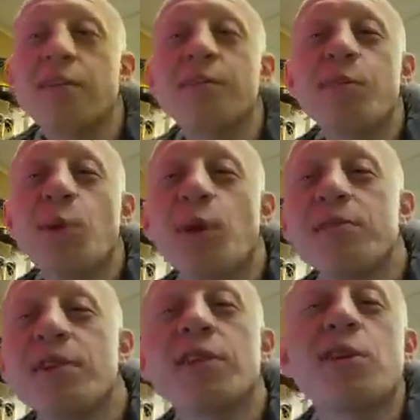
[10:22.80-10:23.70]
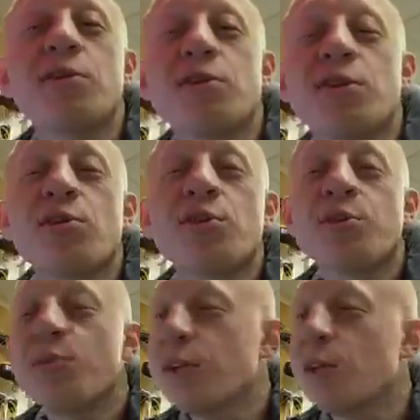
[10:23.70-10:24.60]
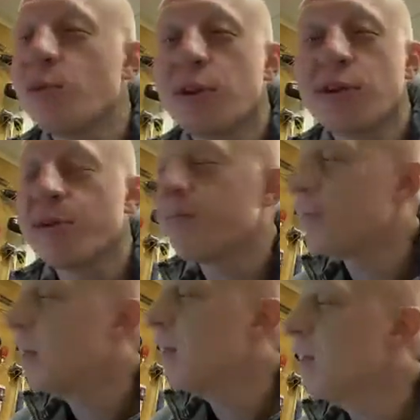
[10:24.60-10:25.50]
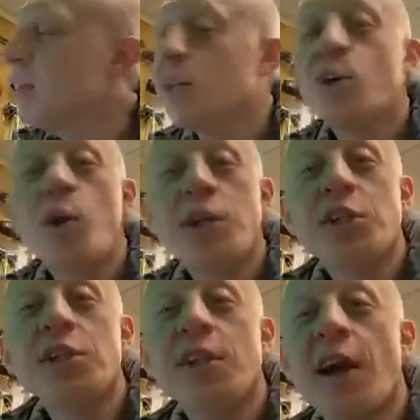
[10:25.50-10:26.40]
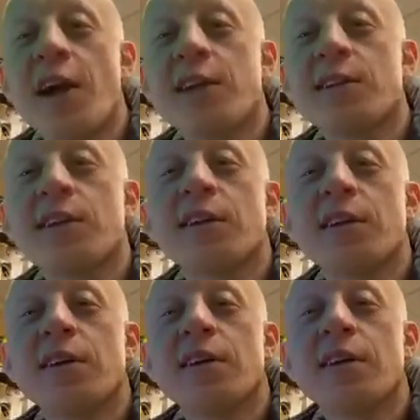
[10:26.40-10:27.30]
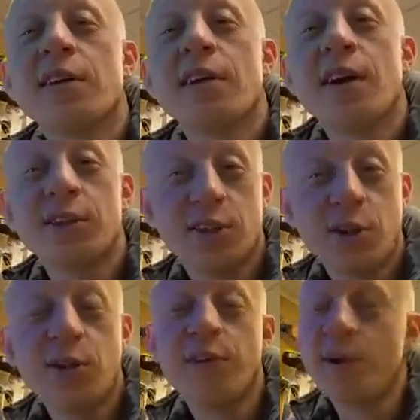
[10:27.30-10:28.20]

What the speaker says: My wife says, I'll use social media with her. The question to ask and survey